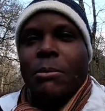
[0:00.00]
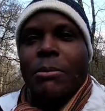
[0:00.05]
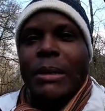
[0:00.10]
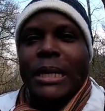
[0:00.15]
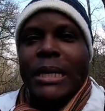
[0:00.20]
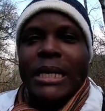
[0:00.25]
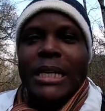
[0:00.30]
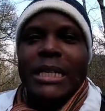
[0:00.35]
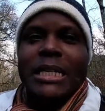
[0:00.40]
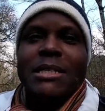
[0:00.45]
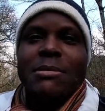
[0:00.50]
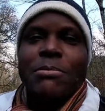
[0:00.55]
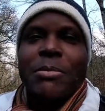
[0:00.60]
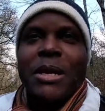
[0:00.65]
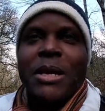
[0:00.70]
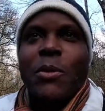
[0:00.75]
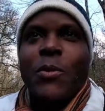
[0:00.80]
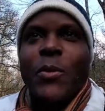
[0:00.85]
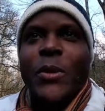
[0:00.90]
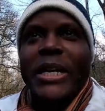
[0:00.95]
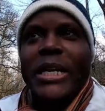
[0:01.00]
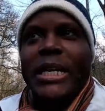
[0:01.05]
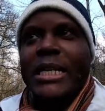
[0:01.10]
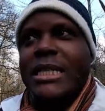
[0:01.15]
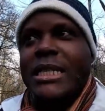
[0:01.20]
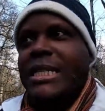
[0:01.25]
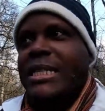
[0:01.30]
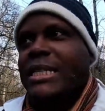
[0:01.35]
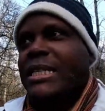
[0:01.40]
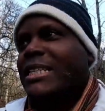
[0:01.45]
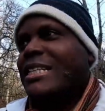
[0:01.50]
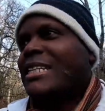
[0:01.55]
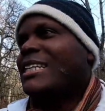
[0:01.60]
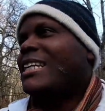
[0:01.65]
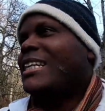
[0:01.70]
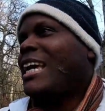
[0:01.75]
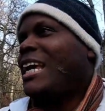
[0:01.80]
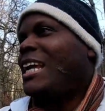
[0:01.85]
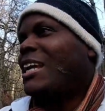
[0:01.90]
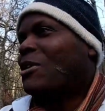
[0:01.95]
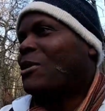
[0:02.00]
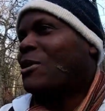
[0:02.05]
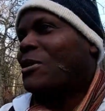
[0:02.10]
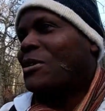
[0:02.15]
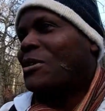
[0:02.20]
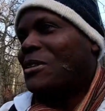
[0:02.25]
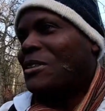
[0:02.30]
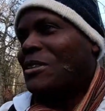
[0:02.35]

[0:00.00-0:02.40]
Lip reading: please bear witness. Hello.